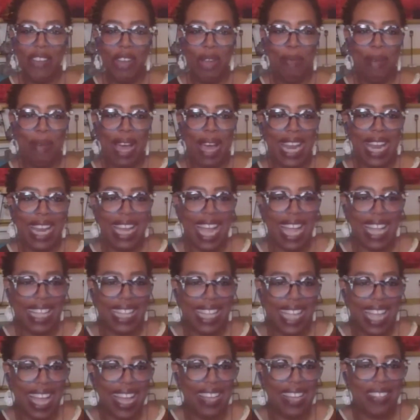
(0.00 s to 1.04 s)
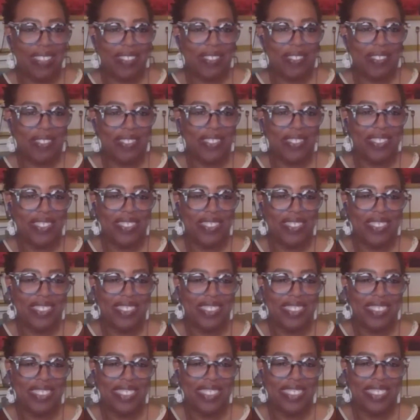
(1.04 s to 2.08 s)
Everybody got that?
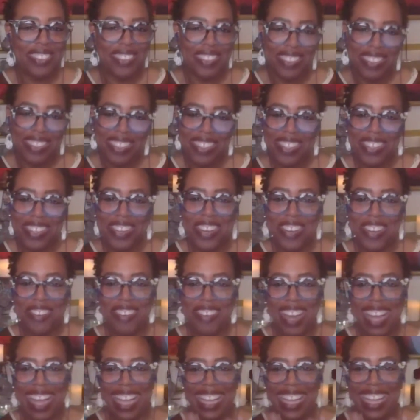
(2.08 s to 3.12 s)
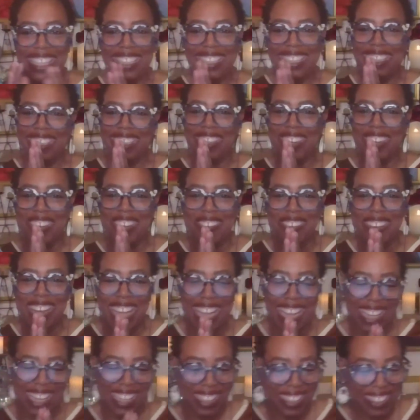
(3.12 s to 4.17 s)
All right. All
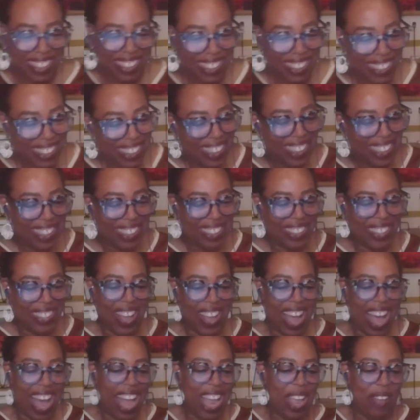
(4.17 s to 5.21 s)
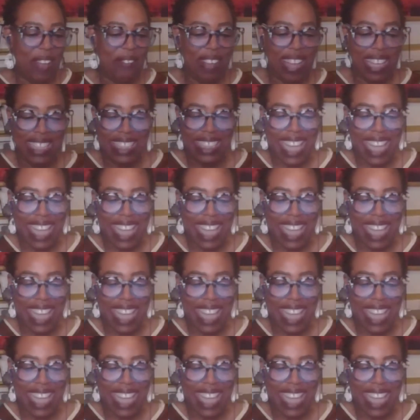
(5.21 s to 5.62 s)
right. So I am